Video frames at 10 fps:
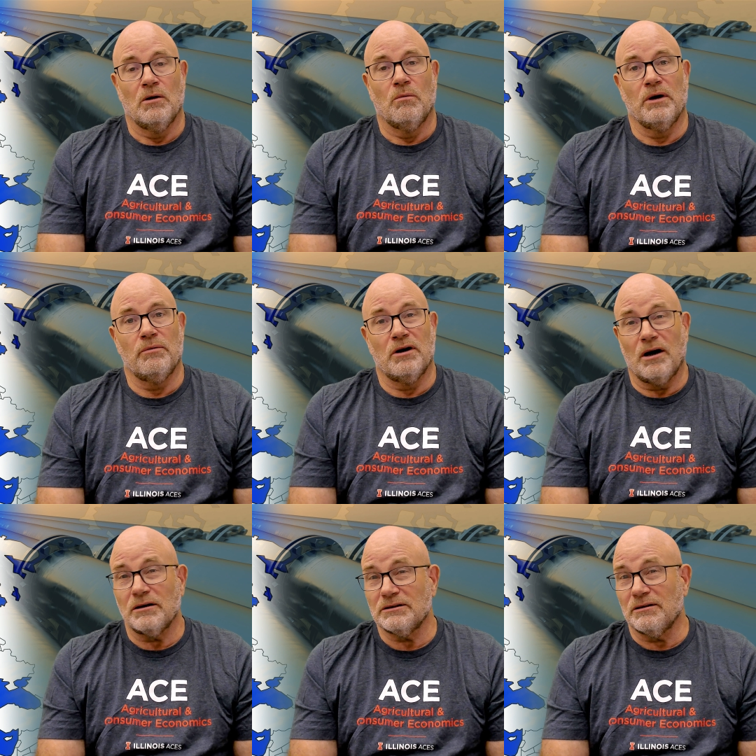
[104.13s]
We would
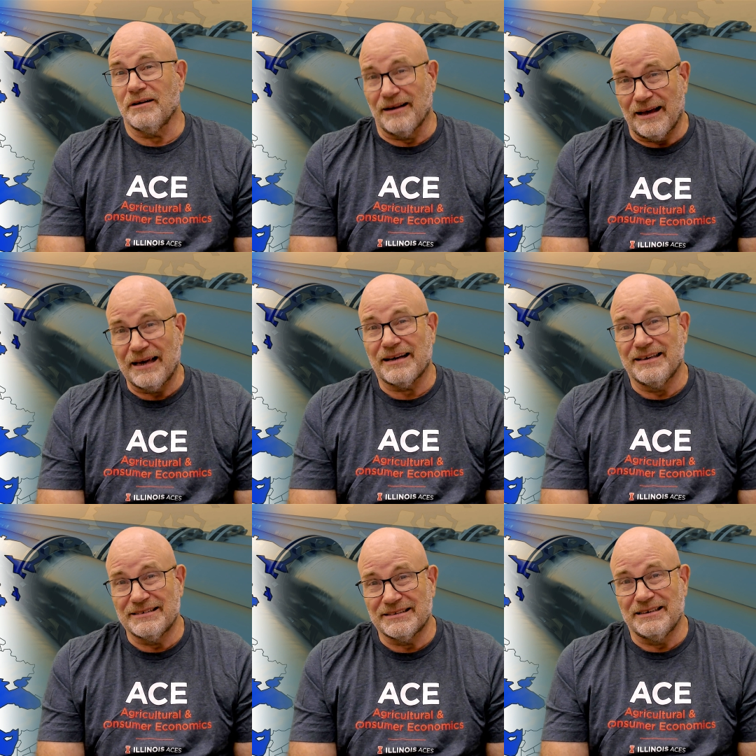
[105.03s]
also
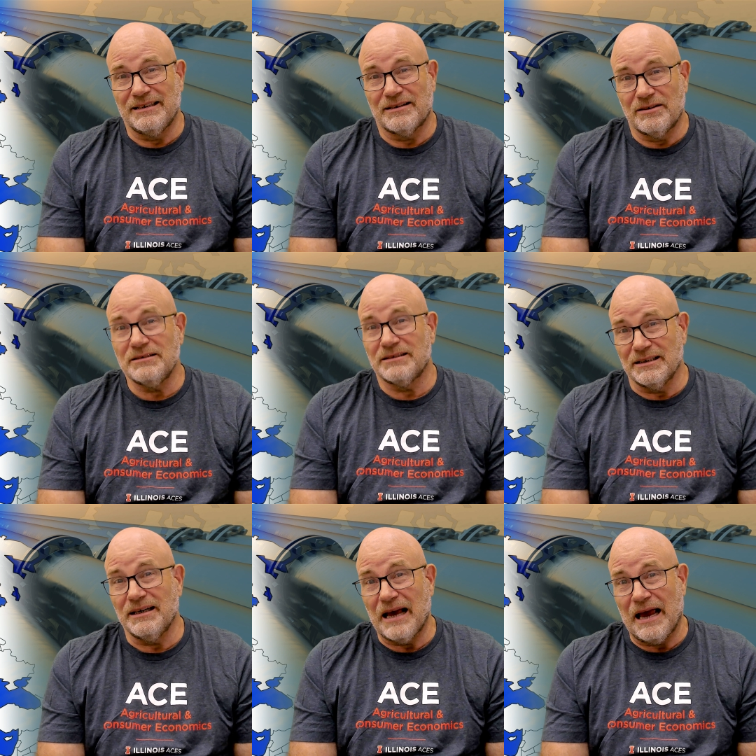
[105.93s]
likely see, could
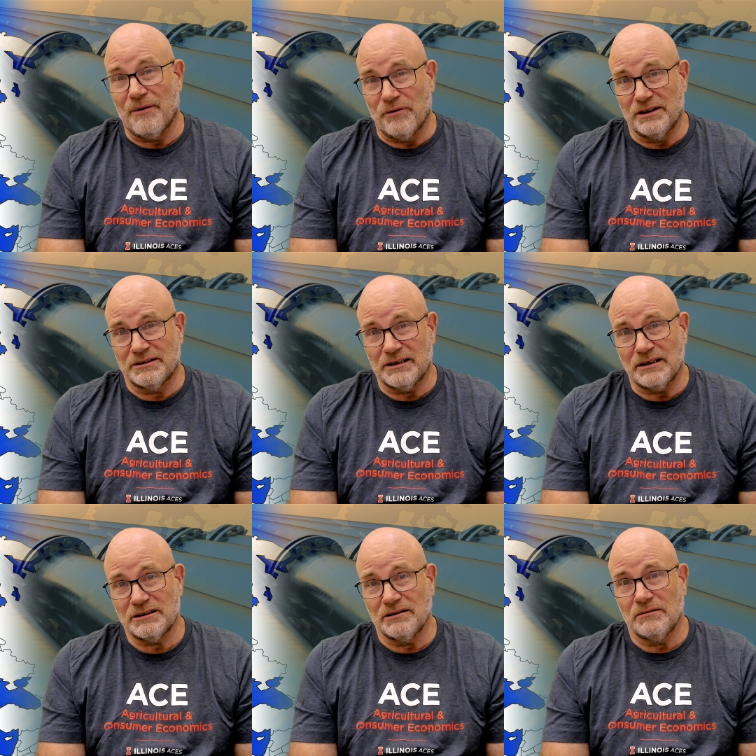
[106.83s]
see a
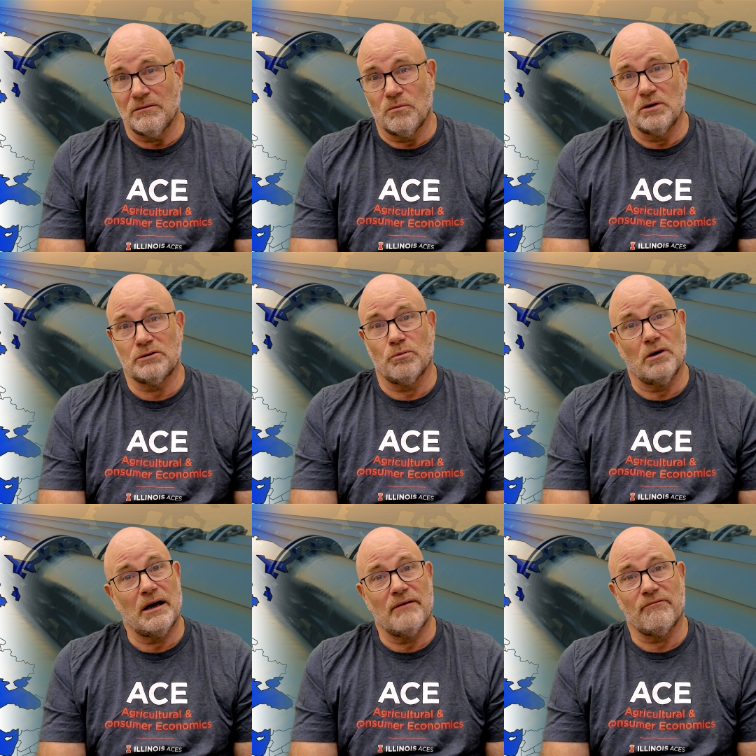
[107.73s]
recession, which
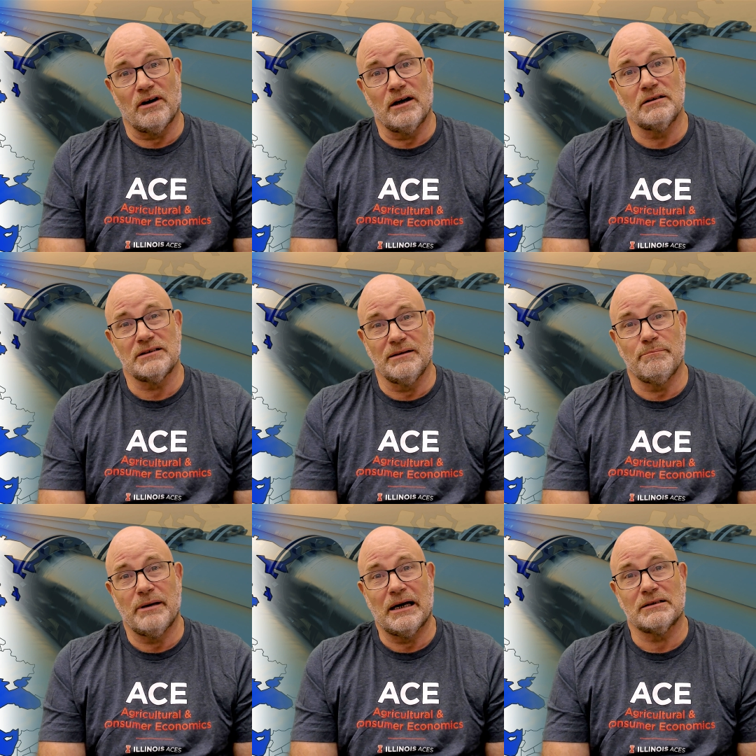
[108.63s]
will have large
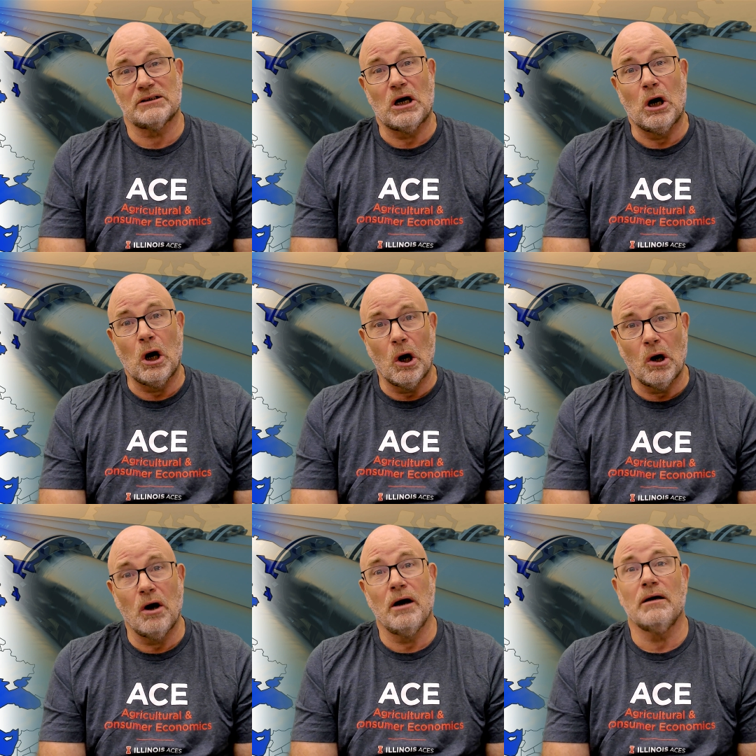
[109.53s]
impacts
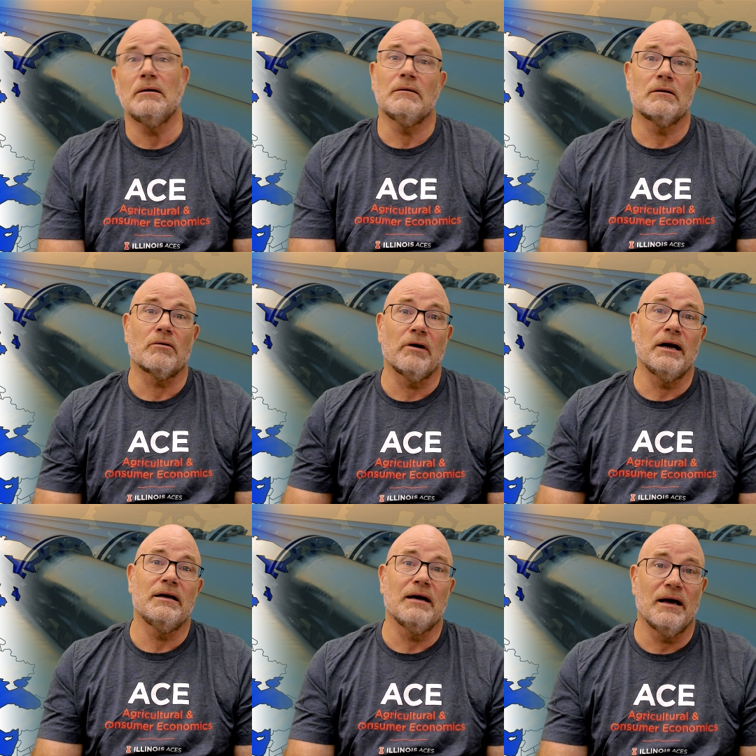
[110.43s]
on
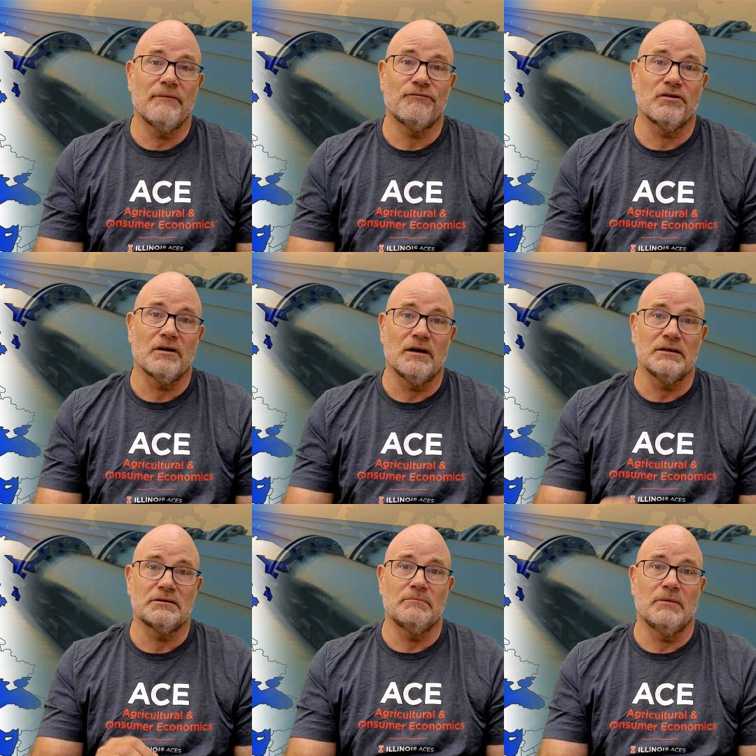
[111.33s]
grain and
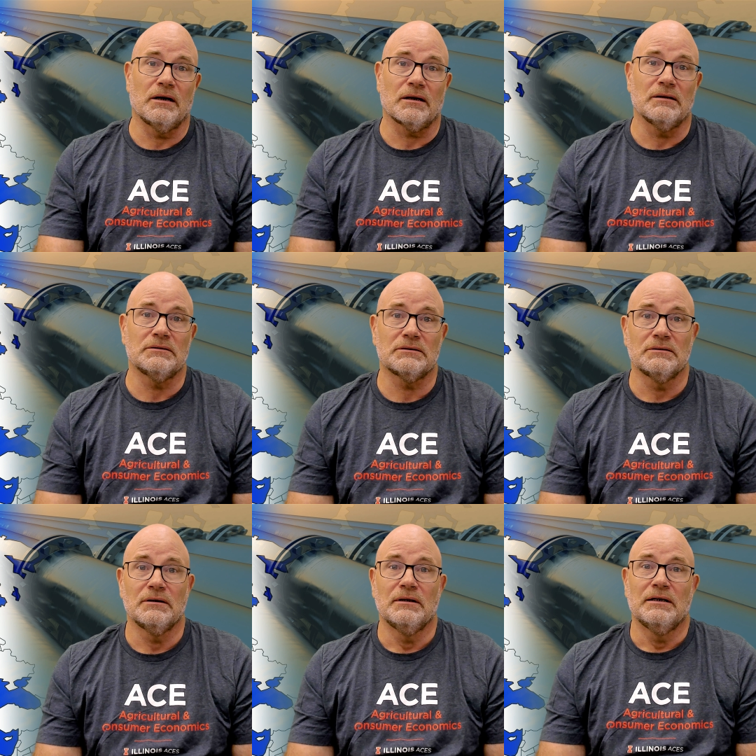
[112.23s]
fertilizer markets.
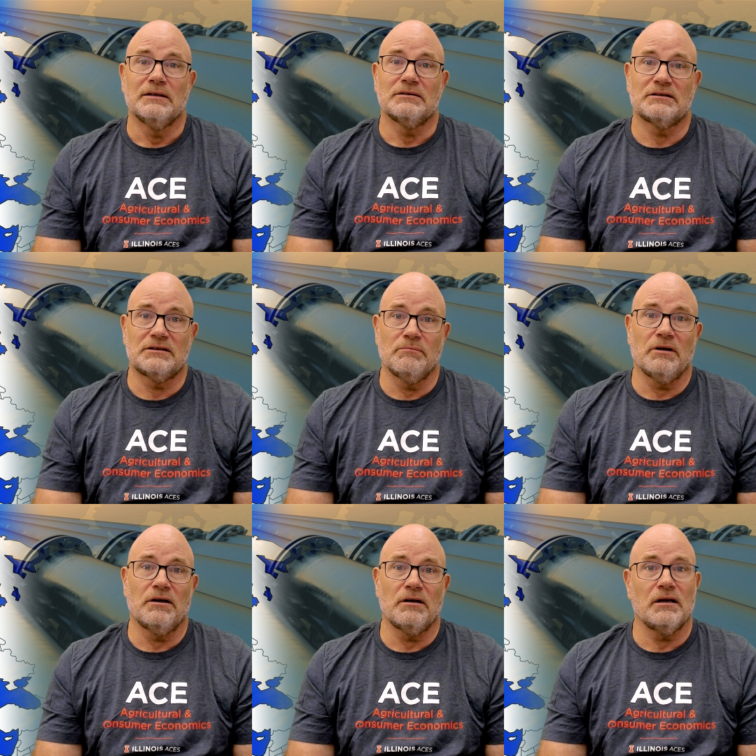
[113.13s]

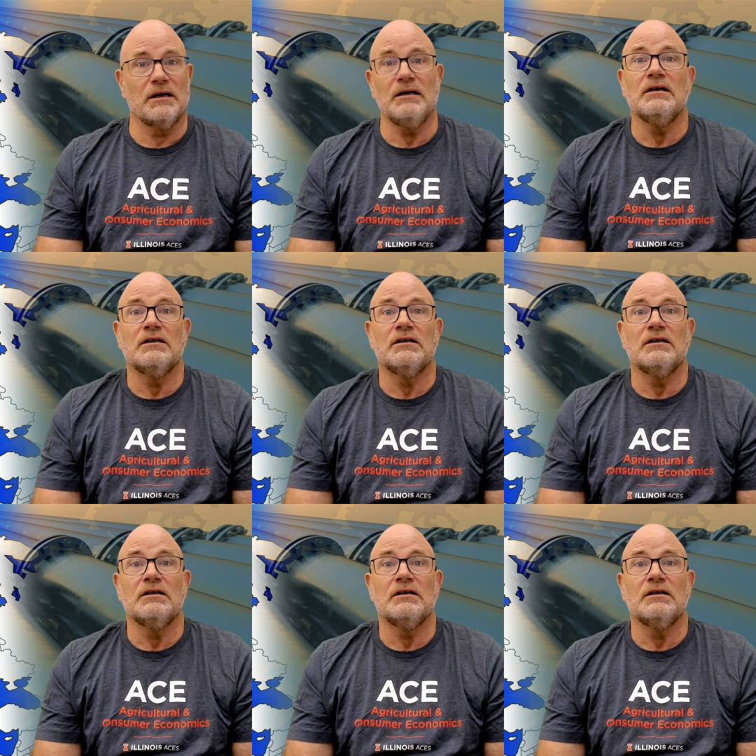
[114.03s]
Similarly,